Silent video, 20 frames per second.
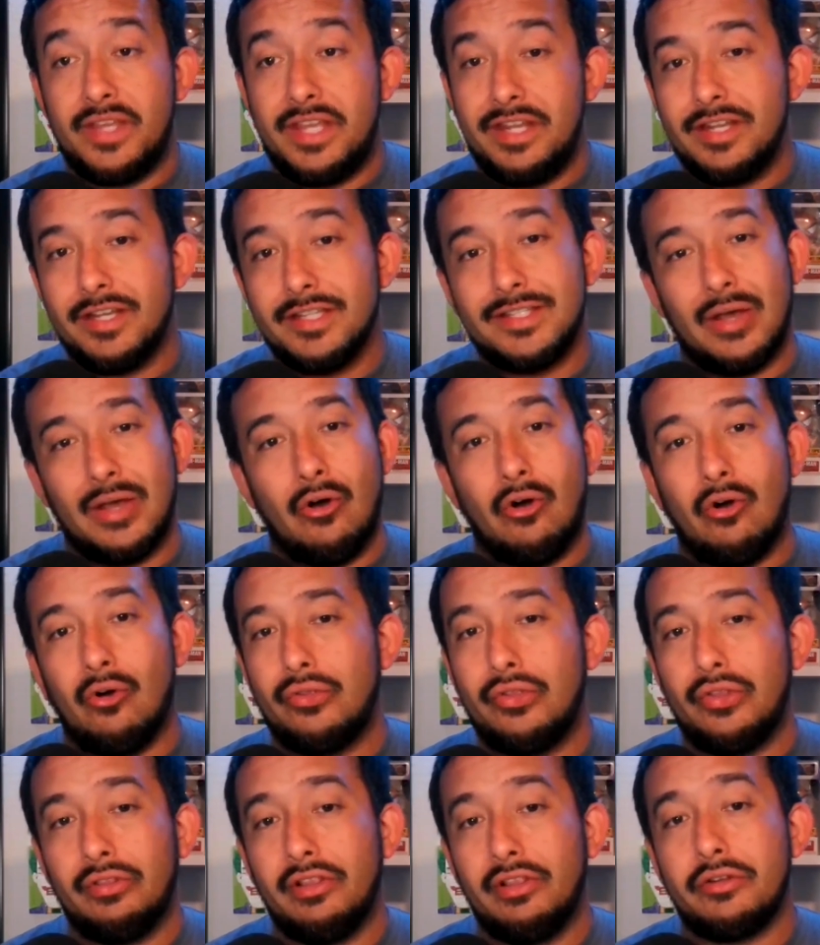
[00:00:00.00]
does
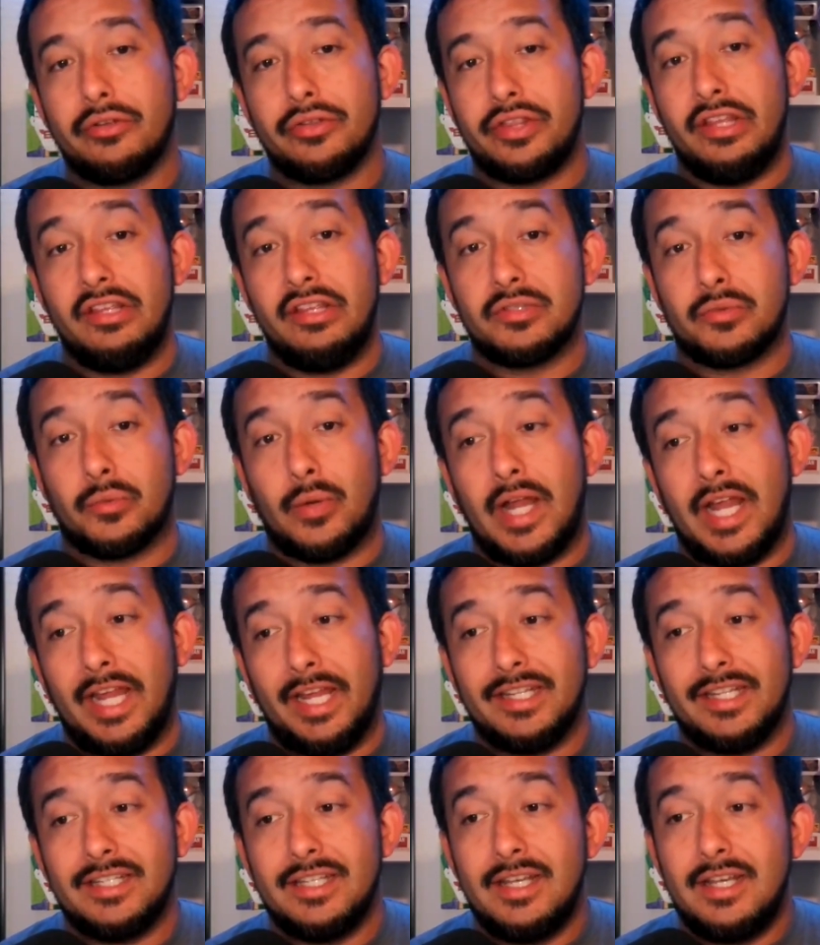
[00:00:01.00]
all the little things right.
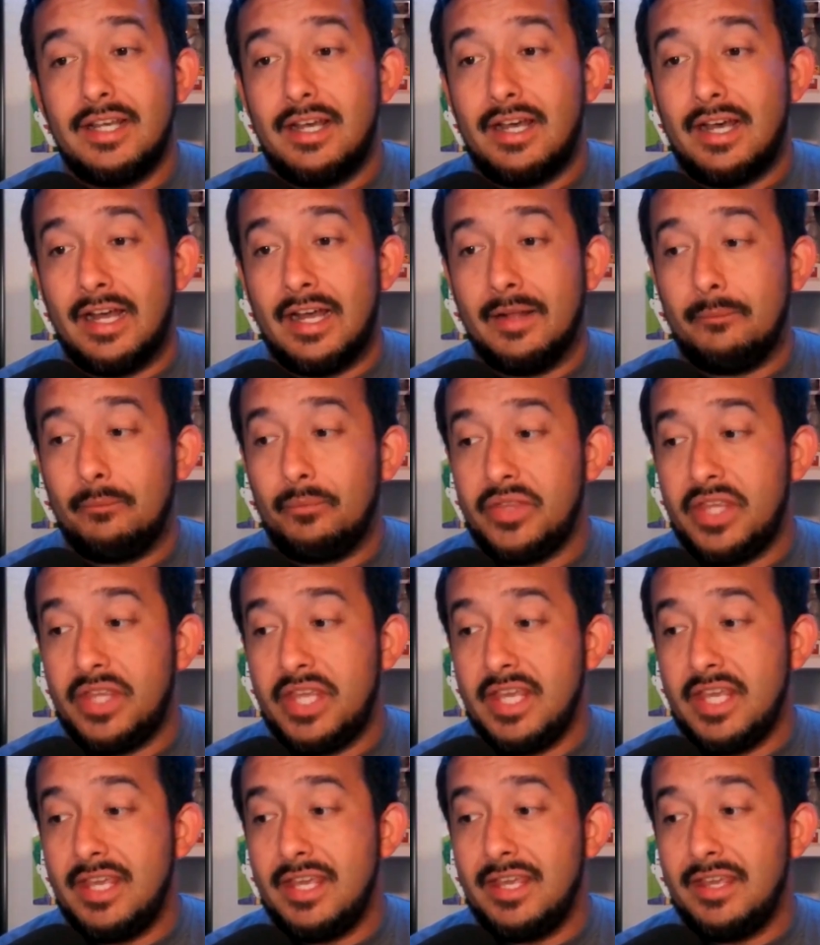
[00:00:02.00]

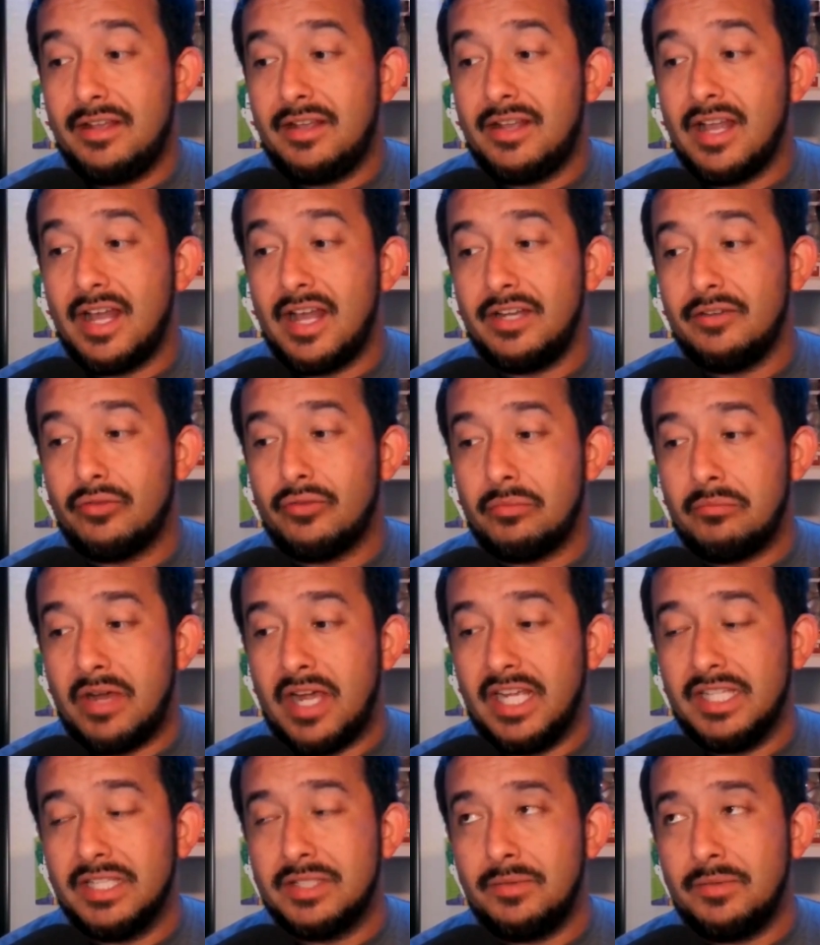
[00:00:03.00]
He kind of
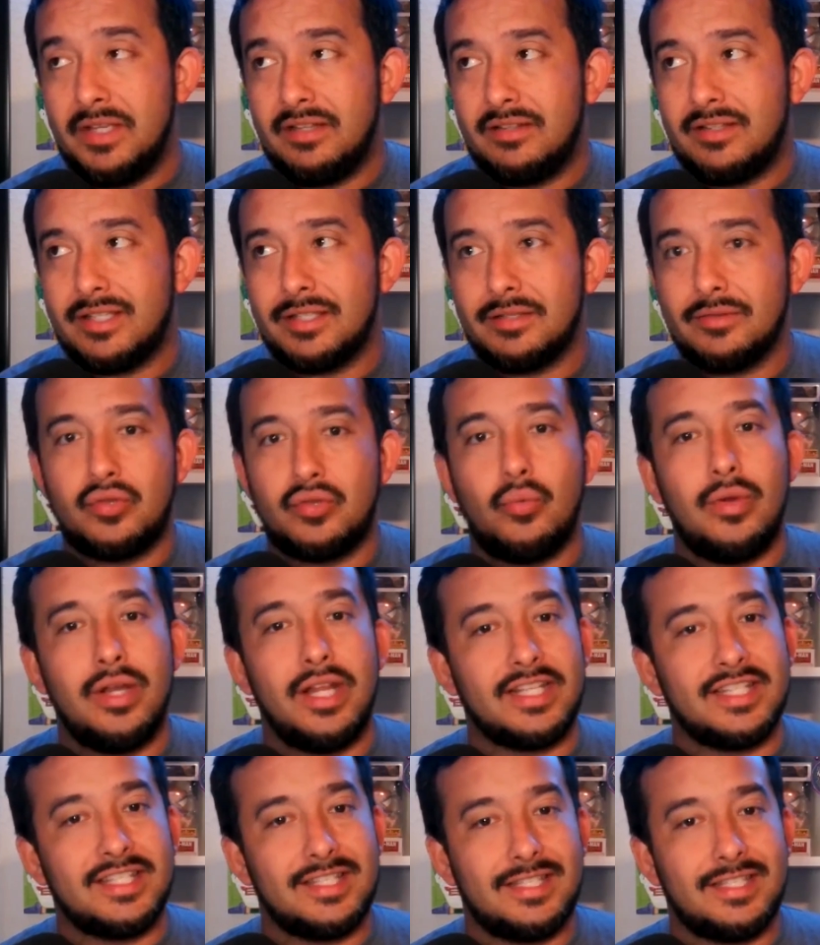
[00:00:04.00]
reminds me to
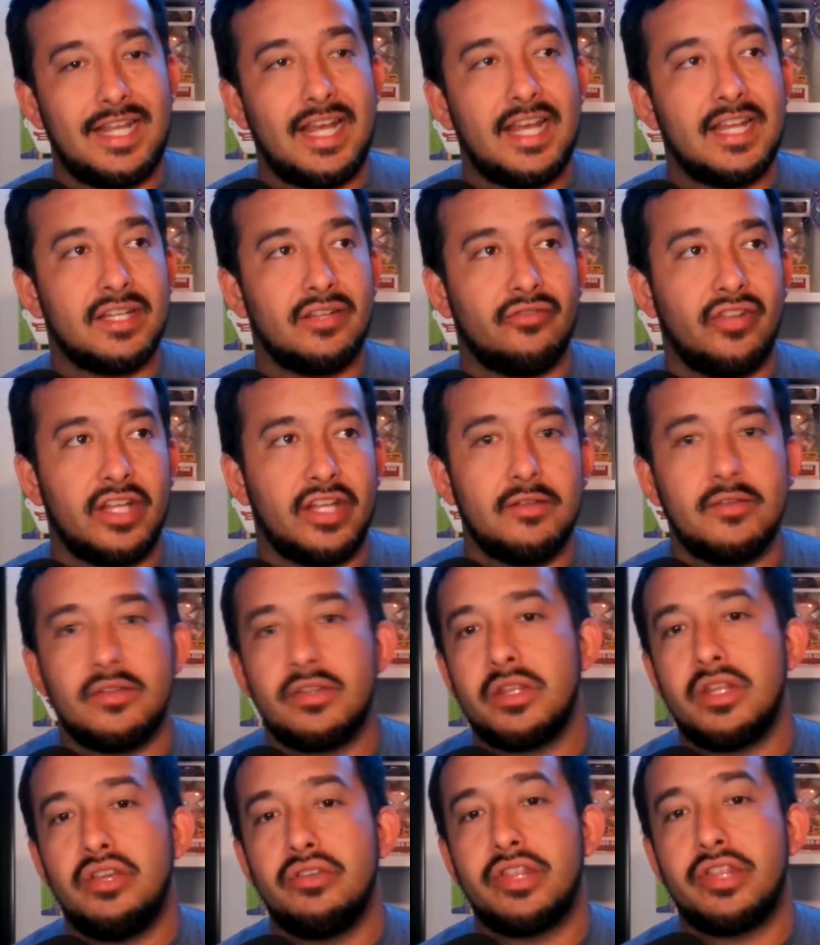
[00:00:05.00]
an extent of, like,
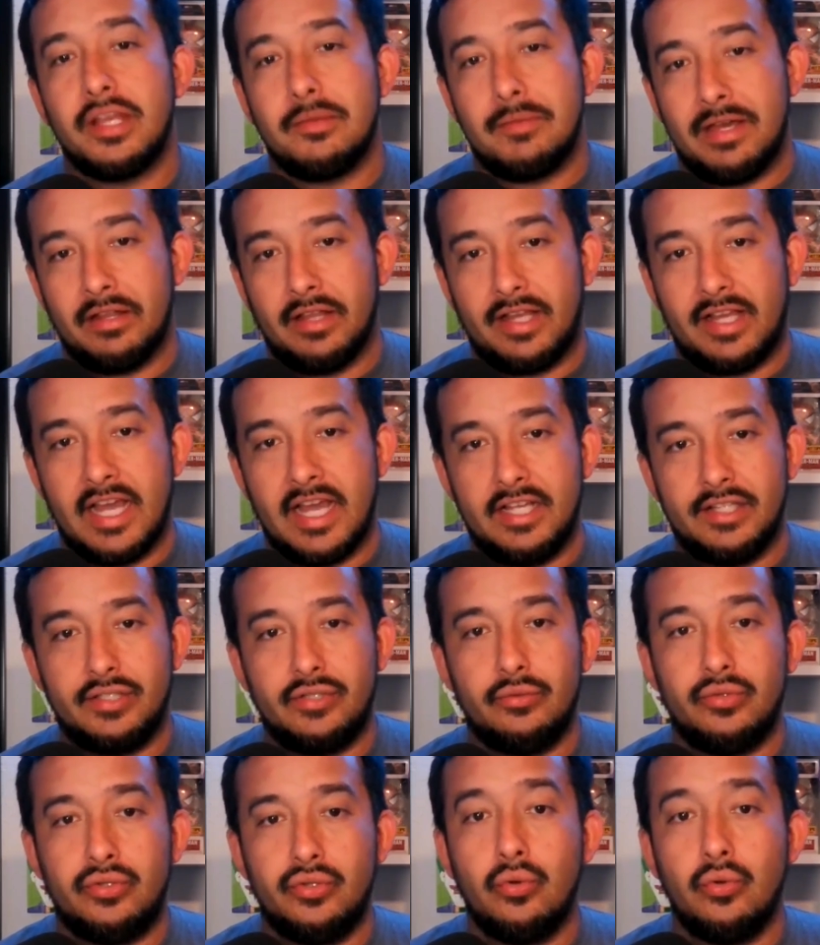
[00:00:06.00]
you think about like guys
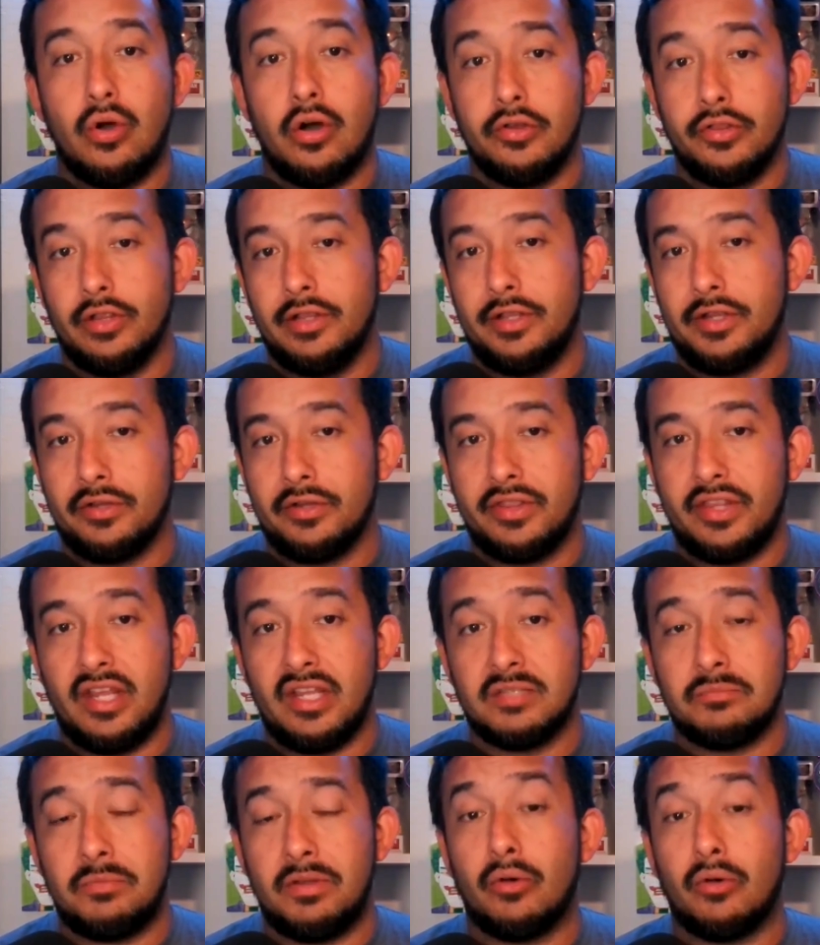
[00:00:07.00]
who do all the little
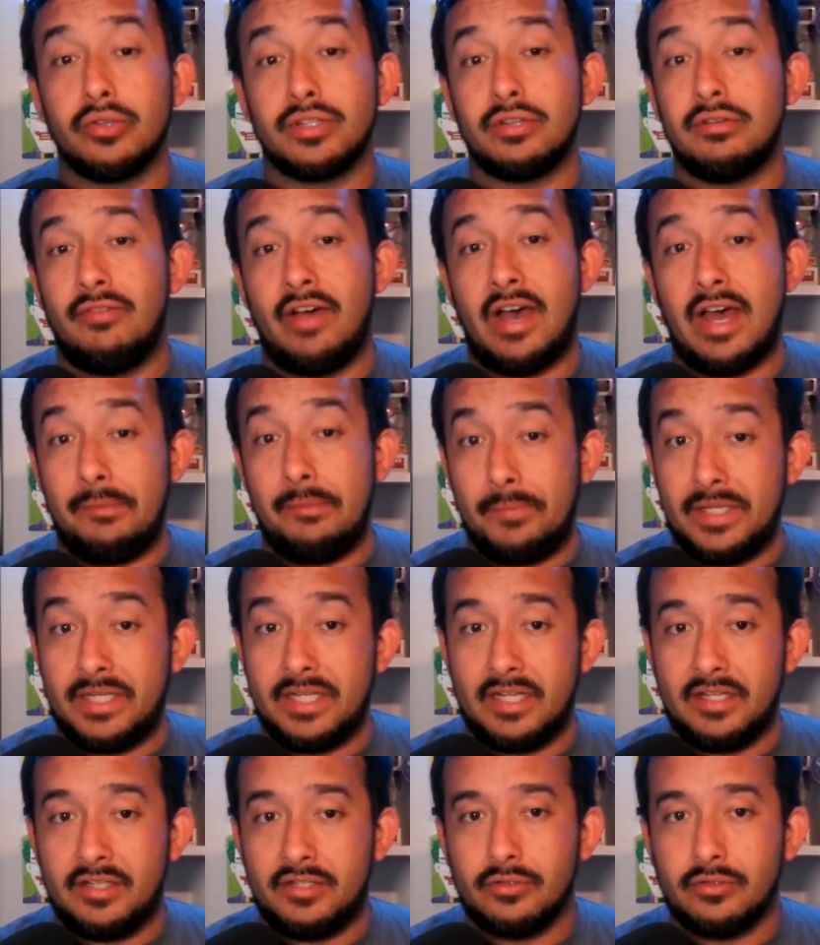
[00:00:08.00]
things but also have high
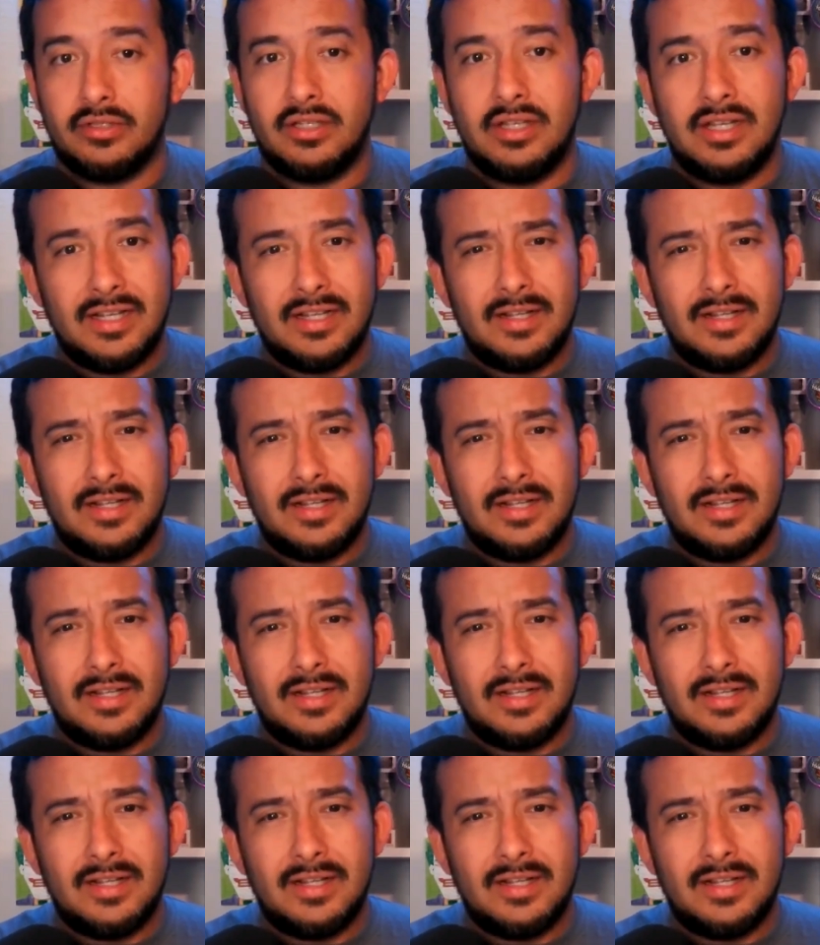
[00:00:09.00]
potential.